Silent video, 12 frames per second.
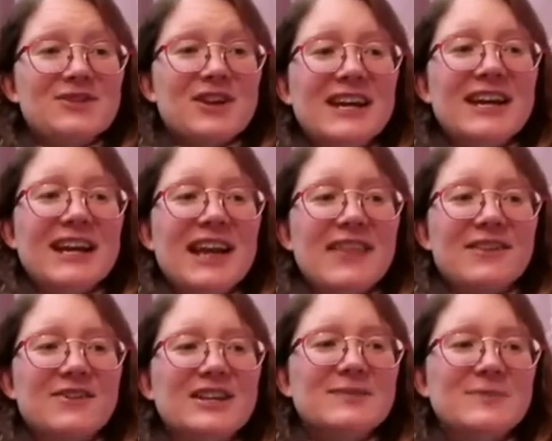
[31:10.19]
tree, let
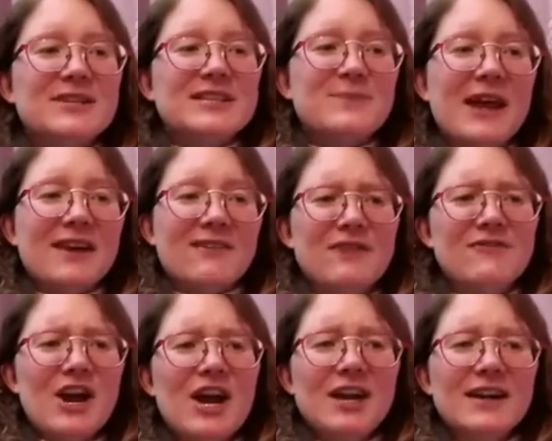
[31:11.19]
the Christmas spirit
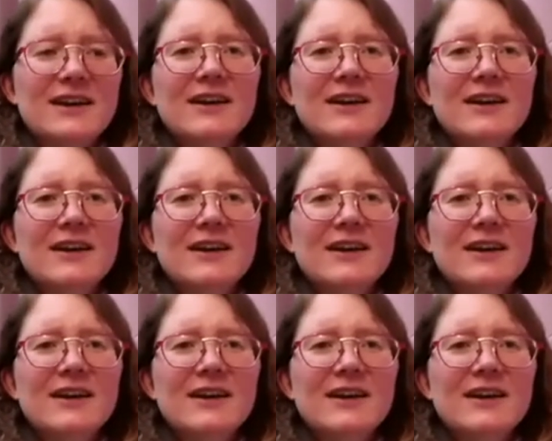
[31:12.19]
bring.